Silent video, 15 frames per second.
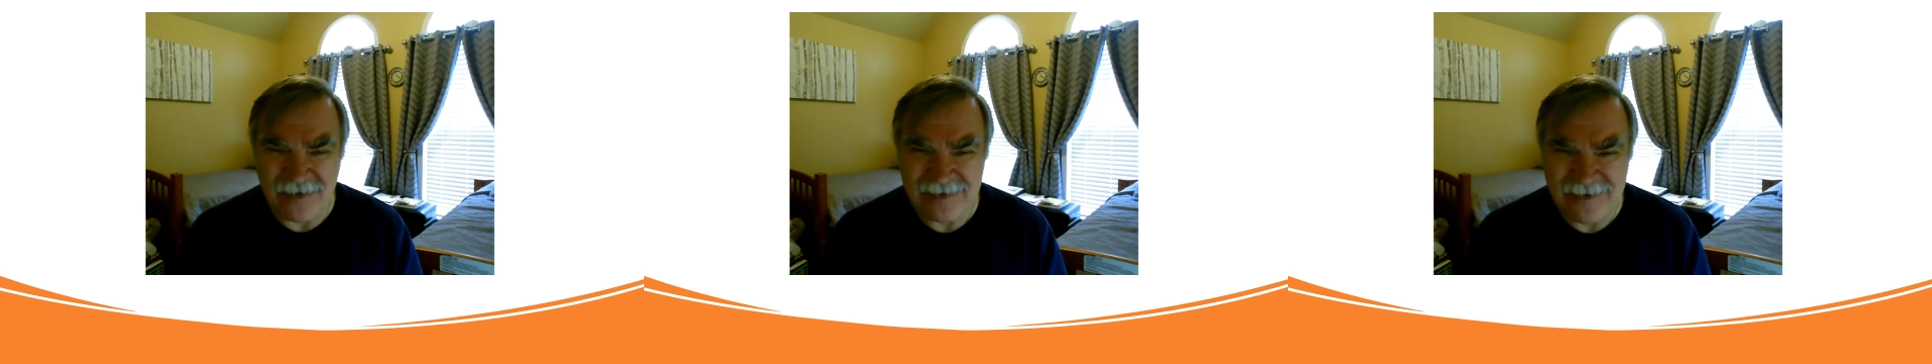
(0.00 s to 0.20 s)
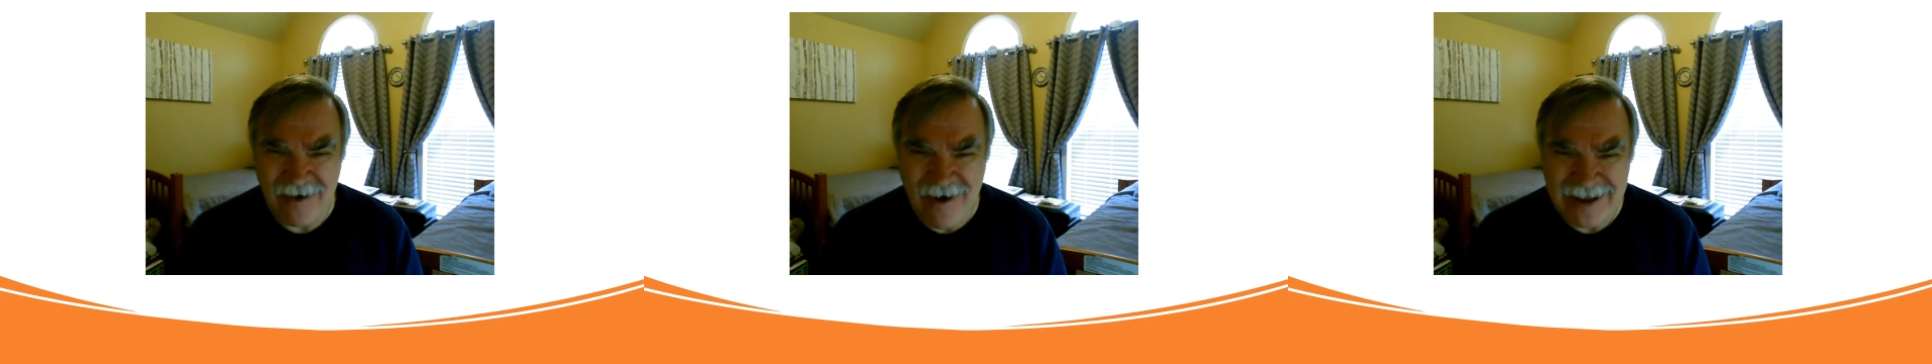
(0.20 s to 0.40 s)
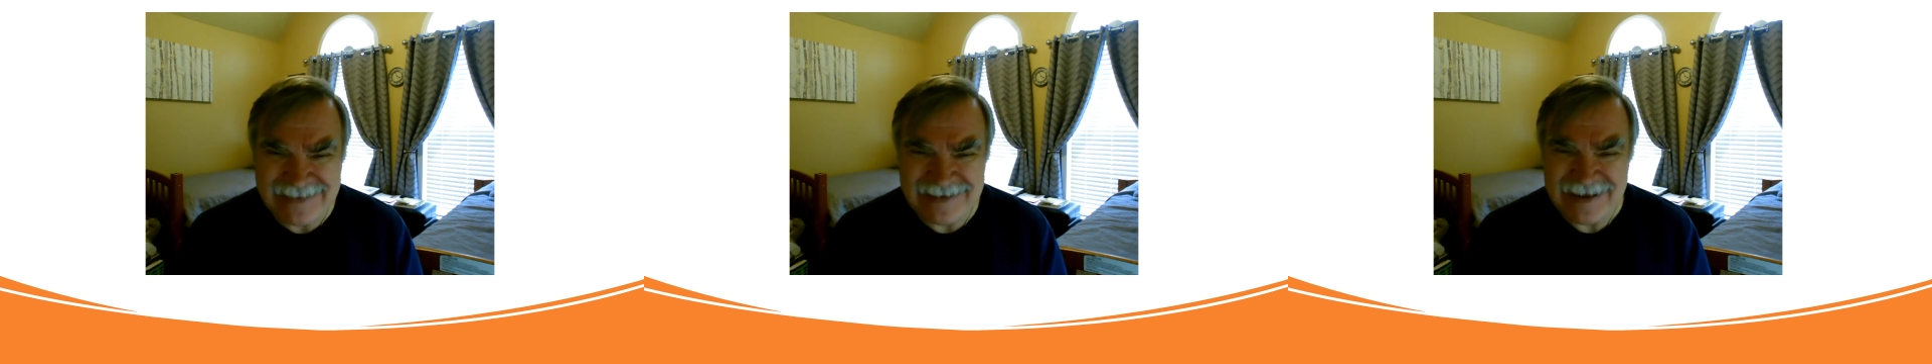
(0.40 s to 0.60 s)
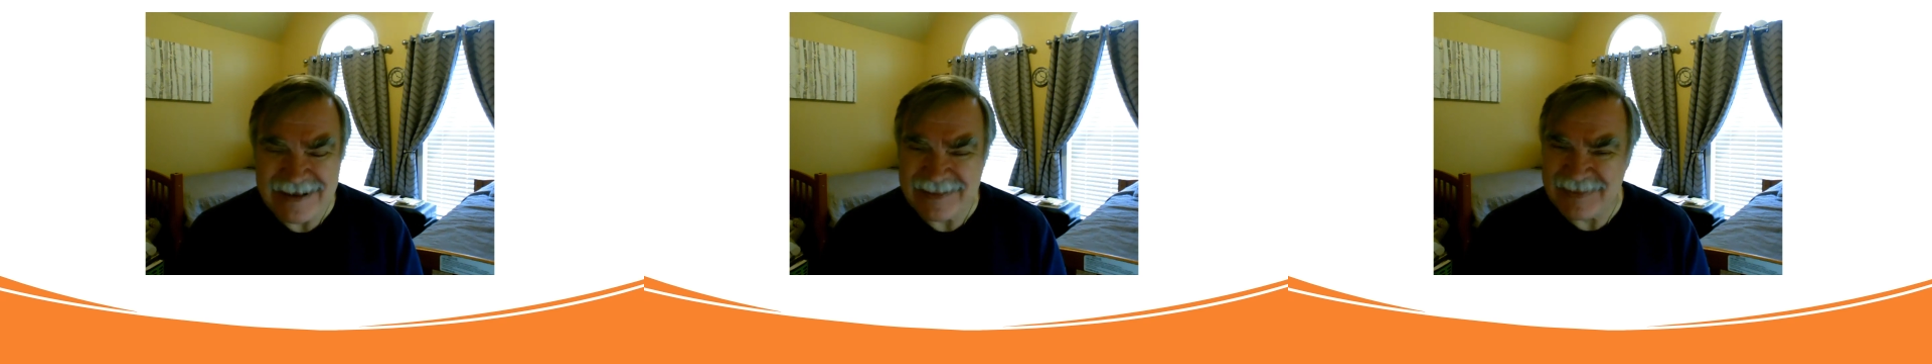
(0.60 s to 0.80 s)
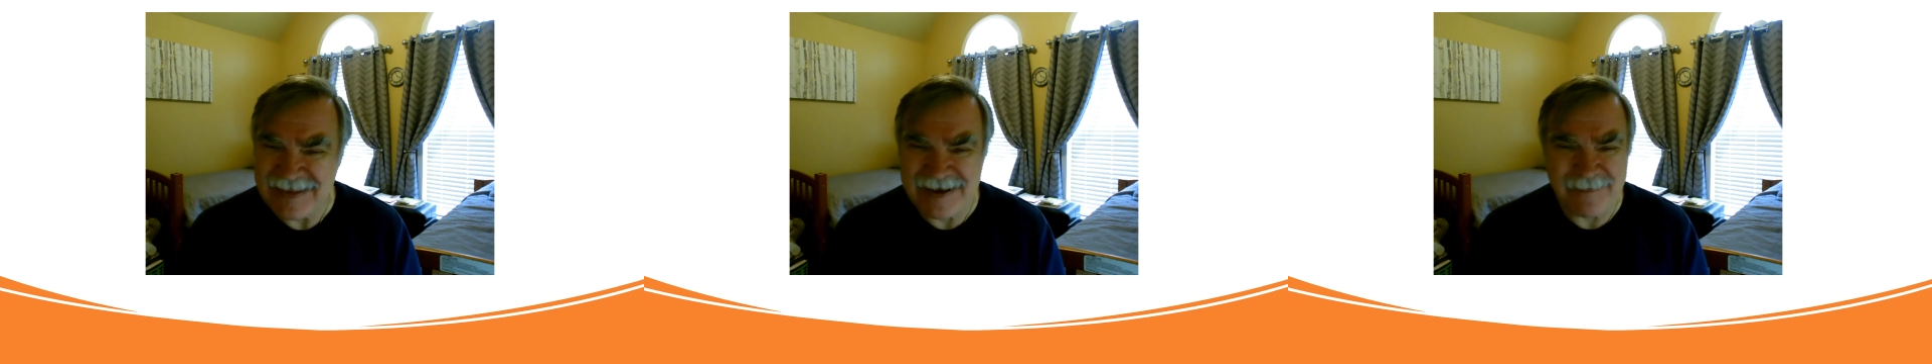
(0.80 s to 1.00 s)
taught
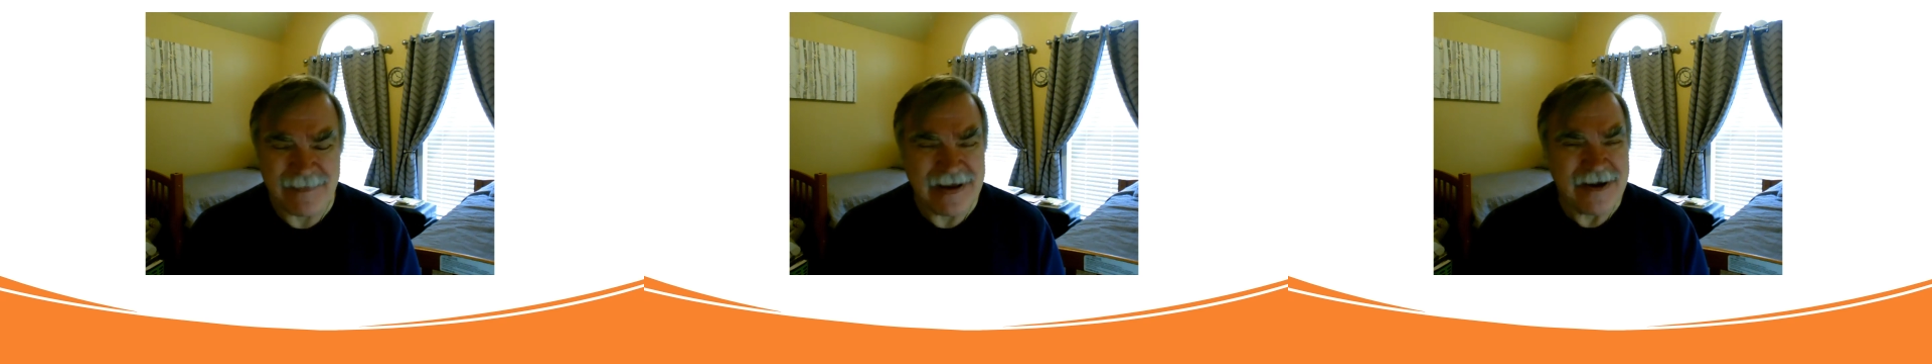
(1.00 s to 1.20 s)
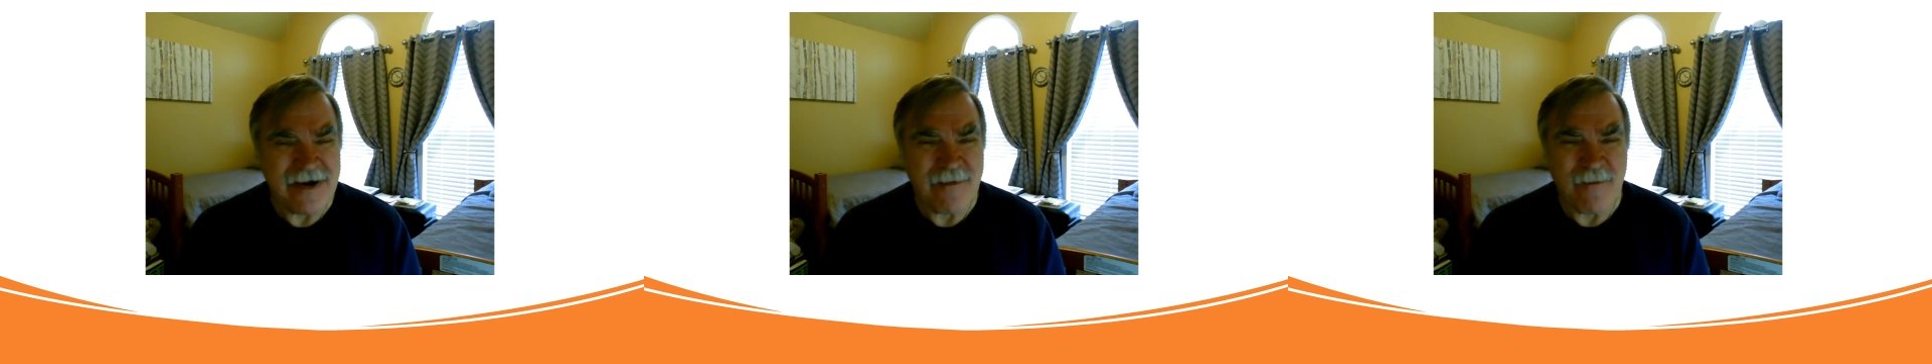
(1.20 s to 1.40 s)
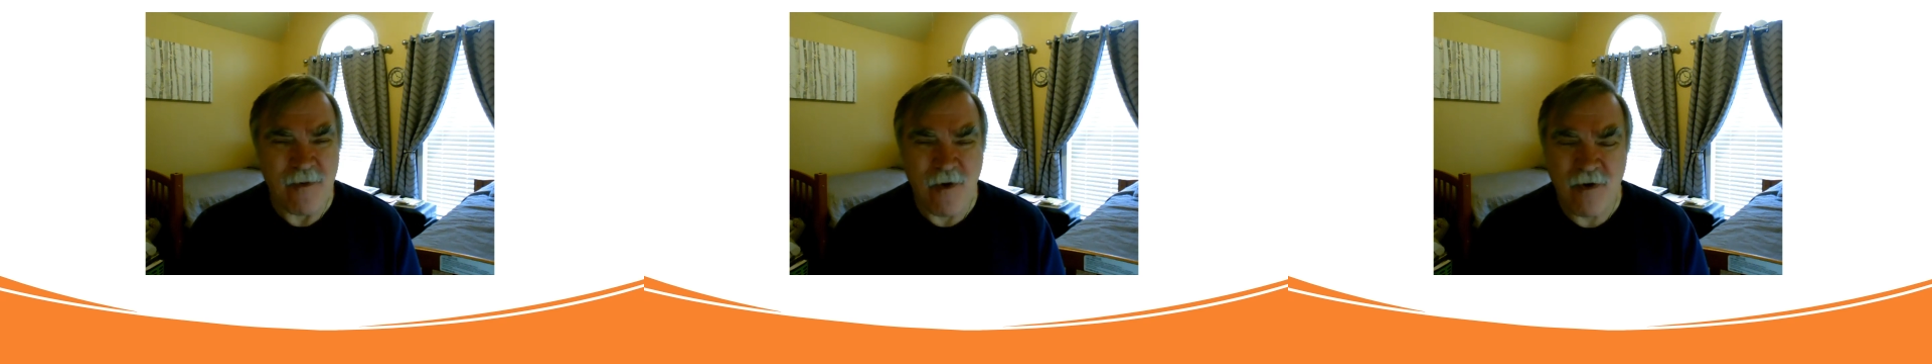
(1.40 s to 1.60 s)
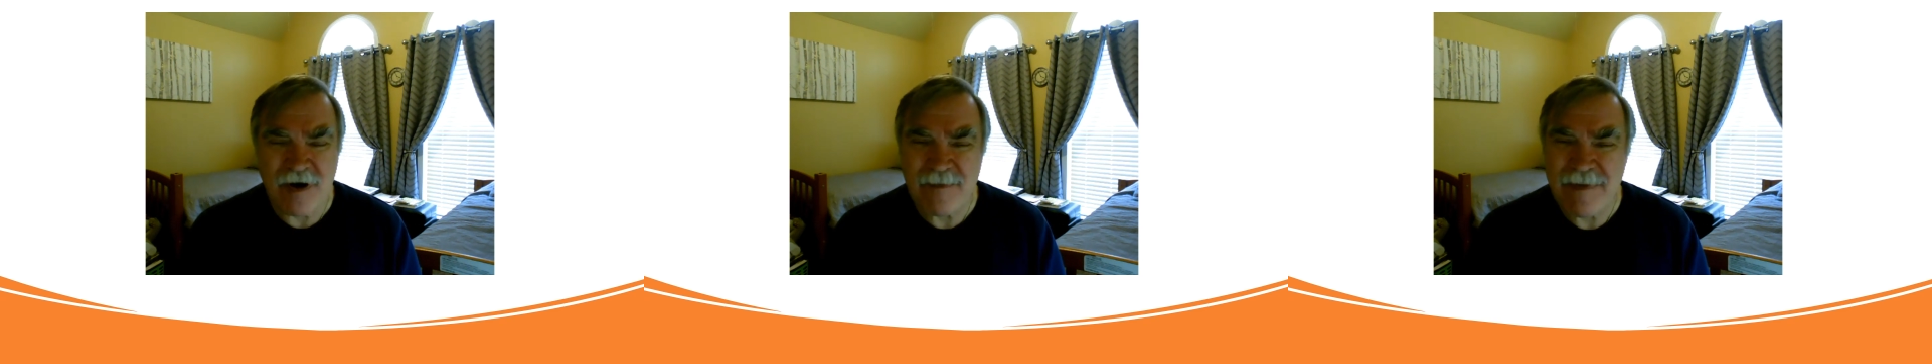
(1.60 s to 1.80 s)
them more